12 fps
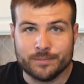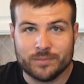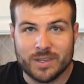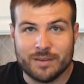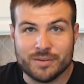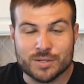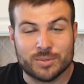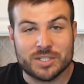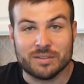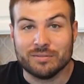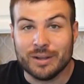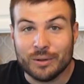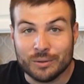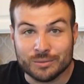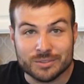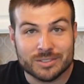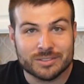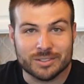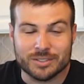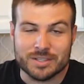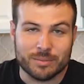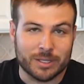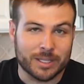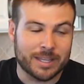if you're switching phones or
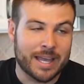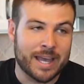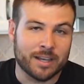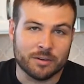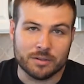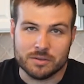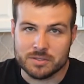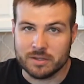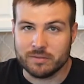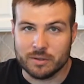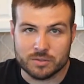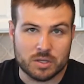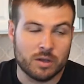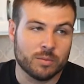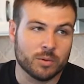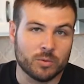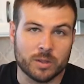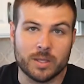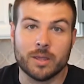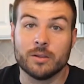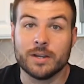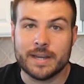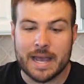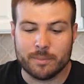something like that and you're using a phone scope or one of the other
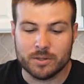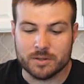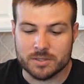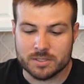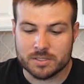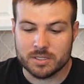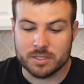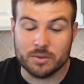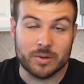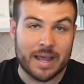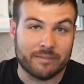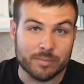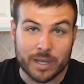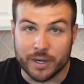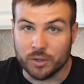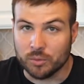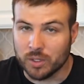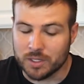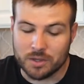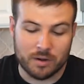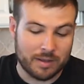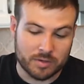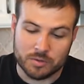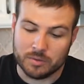adapters, you would have to buy a new one. You don't
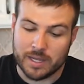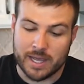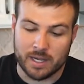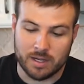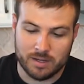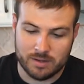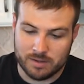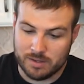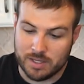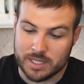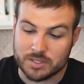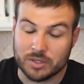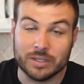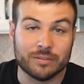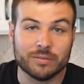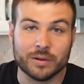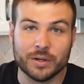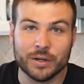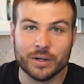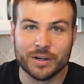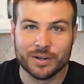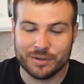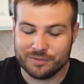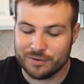have to do that. It's good for
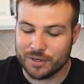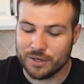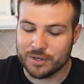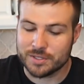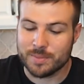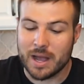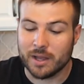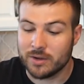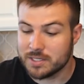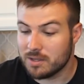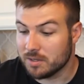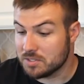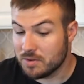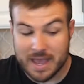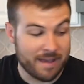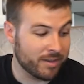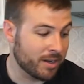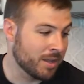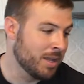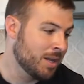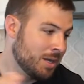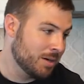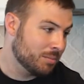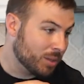your spotter as long as you have it.
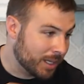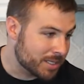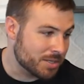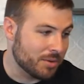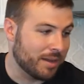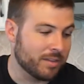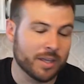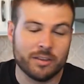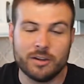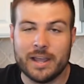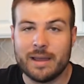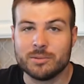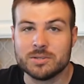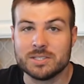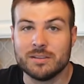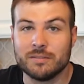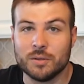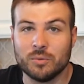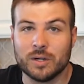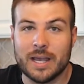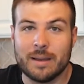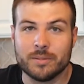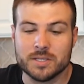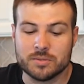Plus you have the other adapters if you would
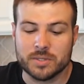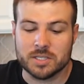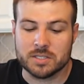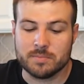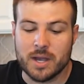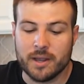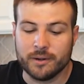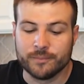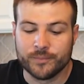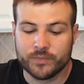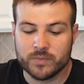have to switch a spotter.